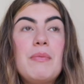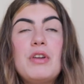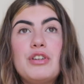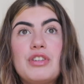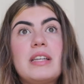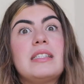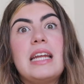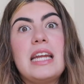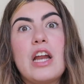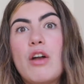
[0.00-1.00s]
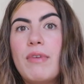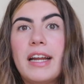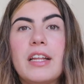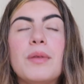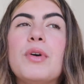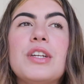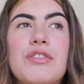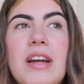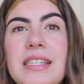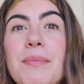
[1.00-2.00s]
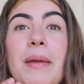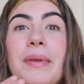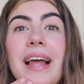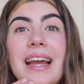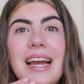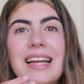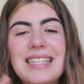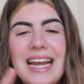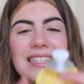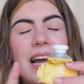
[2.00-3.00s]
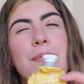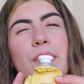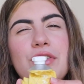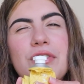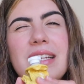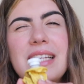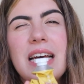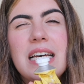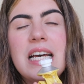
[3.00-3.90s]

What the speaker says: When you just need a regular moisturizer, maybe like a daytime moisturizer,